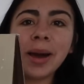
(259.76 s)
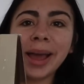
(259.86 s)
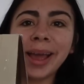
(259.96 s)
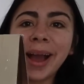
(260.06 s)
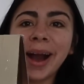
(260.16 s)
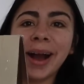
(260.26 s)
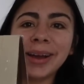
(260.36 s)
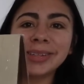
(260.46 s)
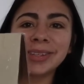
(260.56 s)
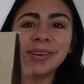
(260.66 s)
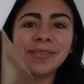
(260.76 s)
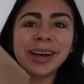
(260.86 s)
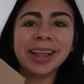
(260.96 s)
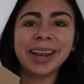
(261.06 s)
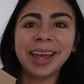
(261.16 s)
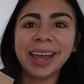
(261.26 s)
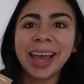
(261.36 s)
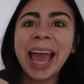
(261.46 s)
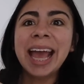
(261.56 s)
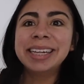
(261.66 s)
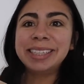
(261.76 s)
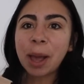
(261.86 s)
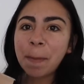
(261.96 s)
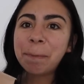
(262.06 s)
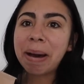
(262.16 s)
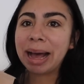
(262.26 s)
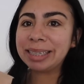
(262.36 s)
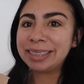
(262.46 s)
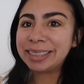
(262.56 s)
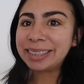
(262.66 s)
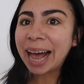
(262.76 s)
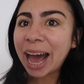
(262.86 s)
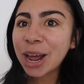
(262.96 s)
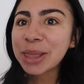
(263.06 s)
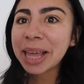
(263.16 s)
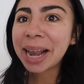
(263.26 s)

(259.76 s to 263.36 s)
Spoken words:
my gosh, comadre. Se pasaron de